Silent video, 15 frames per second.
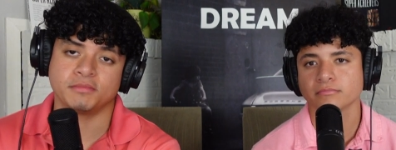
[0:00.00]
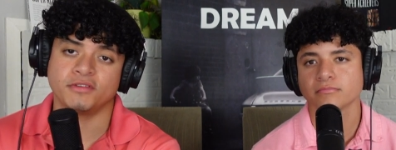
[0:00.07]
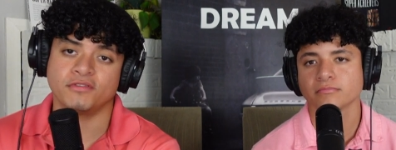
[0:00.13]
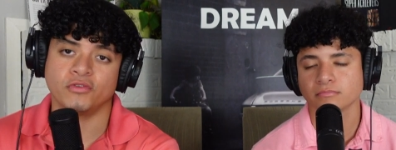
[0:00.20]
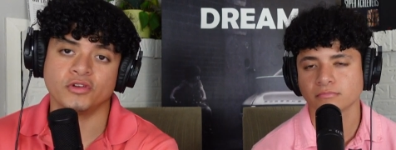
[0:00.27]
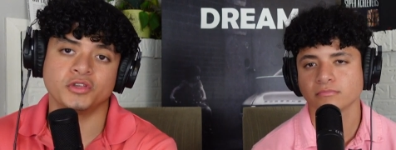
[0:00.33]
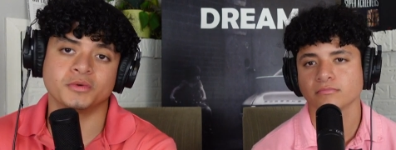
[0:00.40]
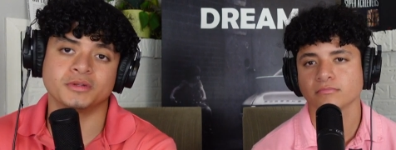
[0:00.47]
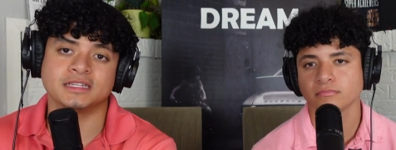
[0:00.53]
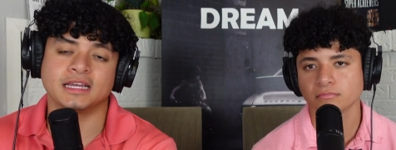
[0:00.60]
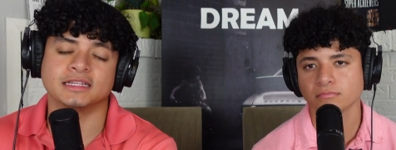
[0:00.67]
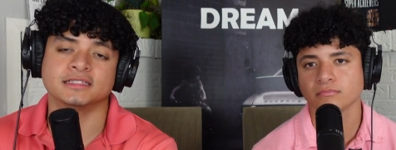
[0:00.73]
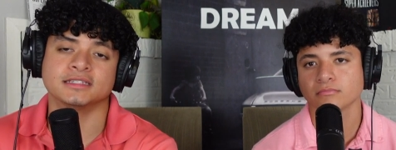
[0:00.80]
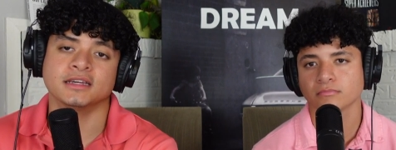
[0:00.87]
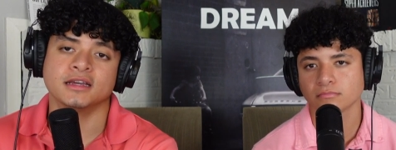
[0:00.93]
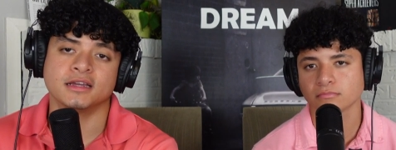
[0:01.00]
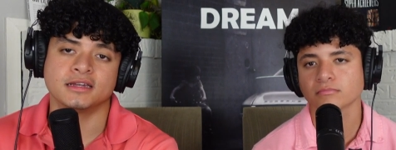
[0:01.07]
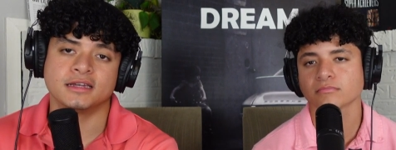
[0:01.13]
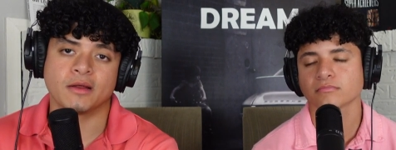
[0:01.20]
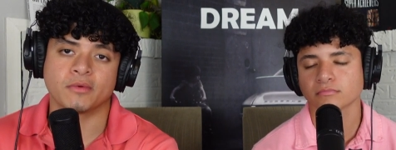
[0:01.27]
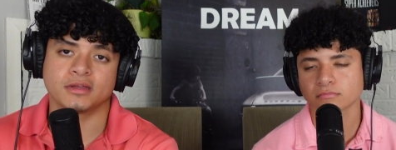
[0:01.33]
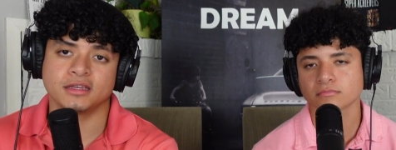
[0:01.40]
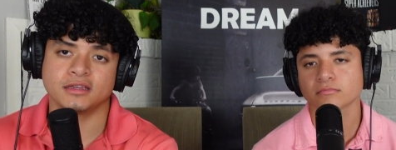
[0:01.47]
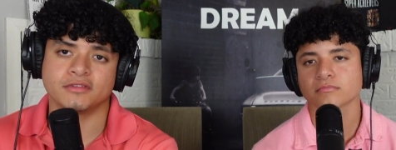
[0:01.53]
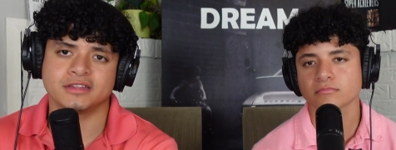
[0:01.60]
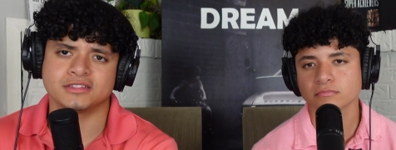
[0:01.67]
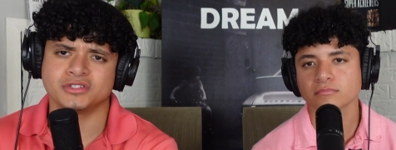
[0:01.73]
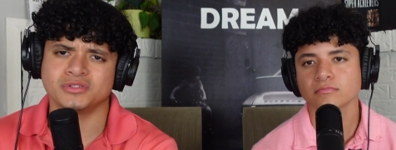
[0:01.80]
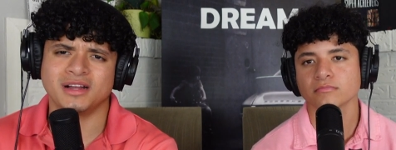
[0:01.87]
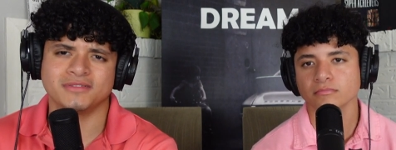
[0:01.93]
Speaker 1: before you attend networking
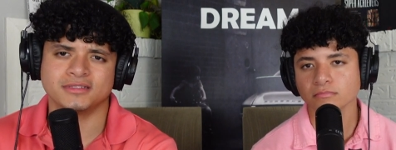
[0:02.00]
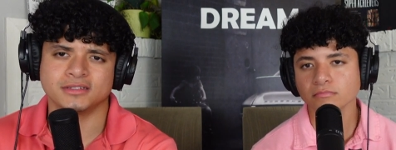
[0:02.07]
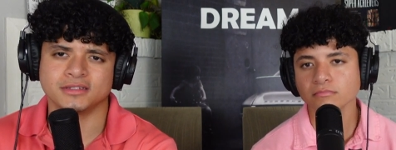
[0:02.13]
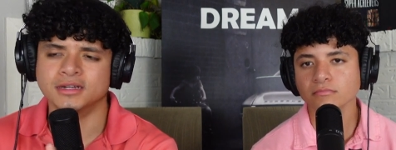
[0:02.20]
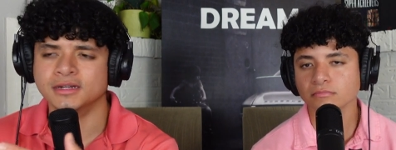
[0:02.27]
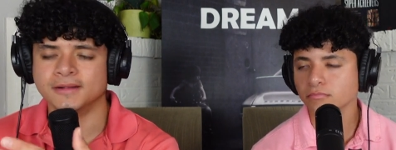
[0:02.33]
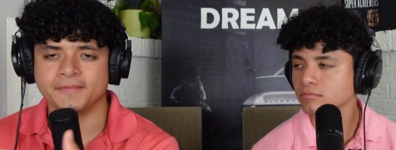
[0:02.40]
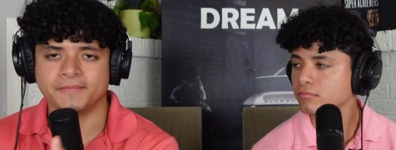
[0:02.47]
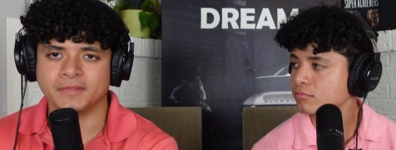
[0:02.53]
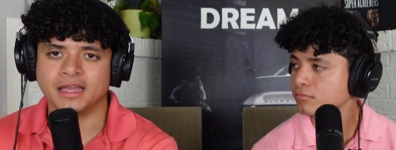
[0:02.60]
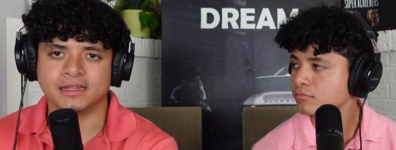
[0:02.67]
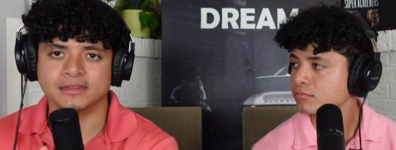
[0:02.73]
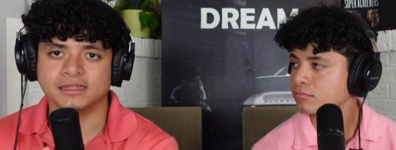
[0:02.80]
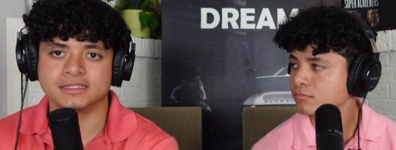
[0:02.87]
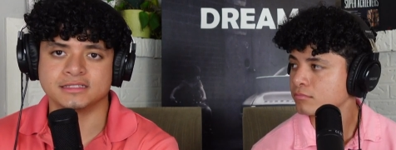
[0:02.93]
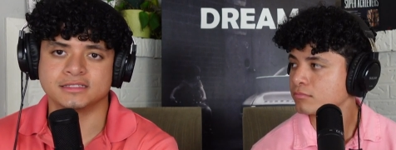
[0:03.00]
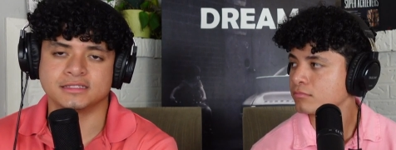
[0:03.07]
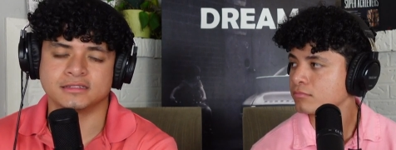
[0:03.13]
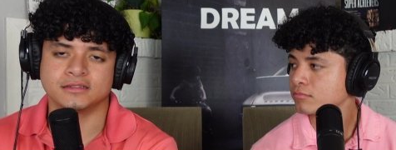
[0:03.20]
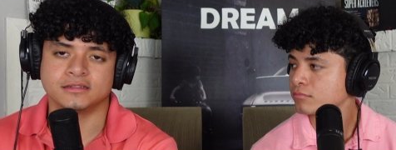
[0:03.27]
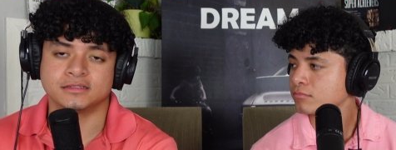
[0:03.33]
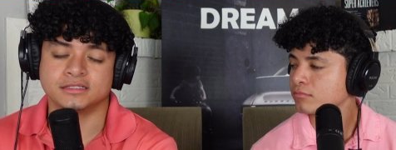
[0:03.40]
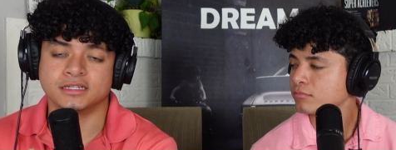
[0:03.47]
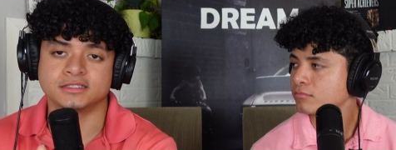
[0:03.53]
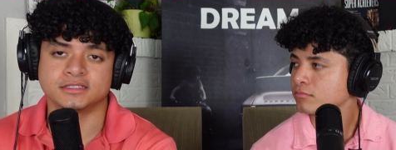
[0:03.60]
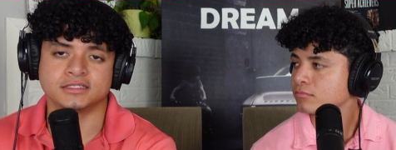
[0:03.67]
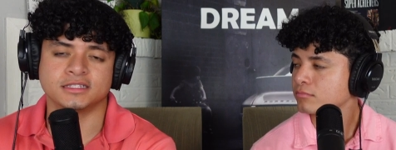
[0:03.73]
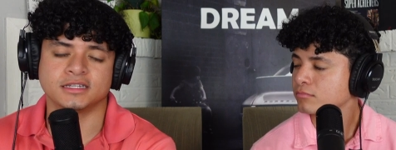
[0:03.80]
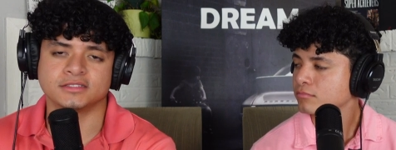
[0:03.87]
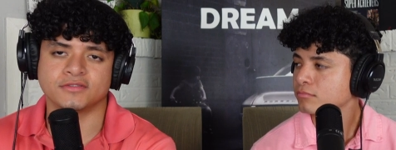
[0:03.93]
events. You don't have to listen to tons
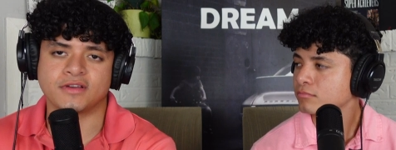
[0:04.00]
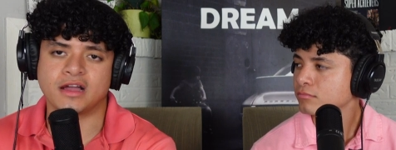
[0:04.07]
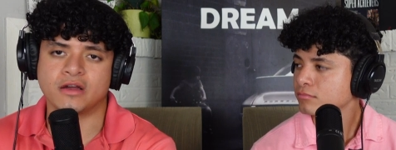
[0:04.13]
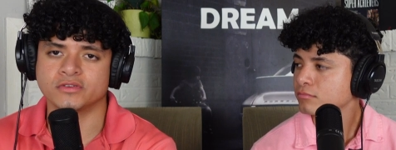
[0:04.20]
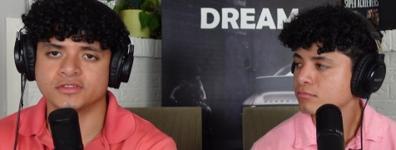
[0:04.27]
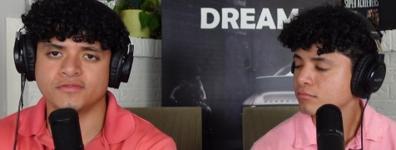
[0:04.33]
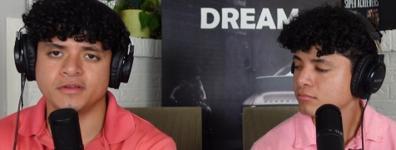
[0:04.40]
and tons of hours of